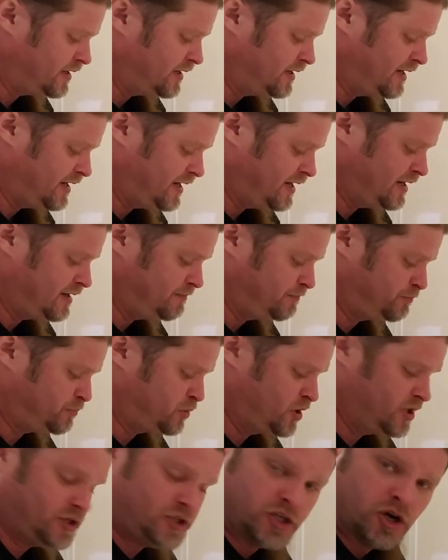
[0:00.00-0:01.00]
and
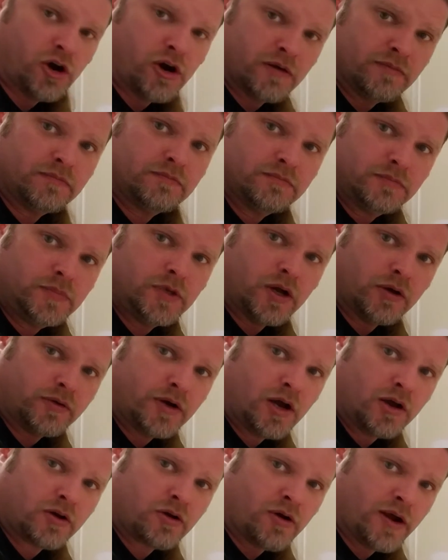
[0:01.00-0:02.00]
pretty sharp. You know,
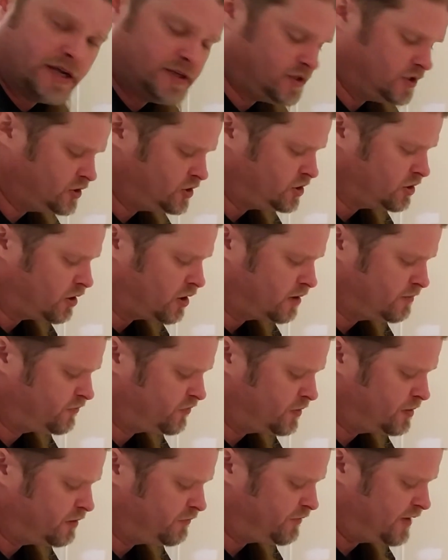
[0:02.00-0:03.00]
not crazy sharp
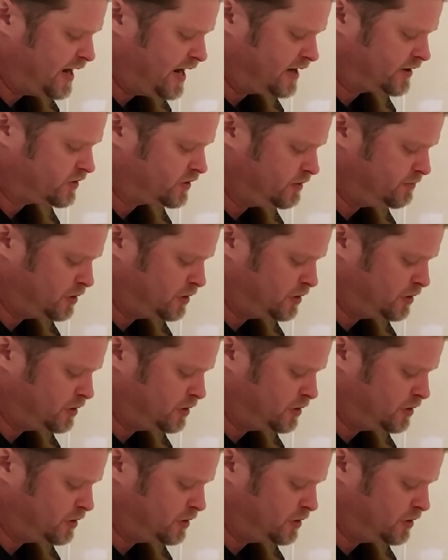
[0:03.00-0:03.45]
from the factory,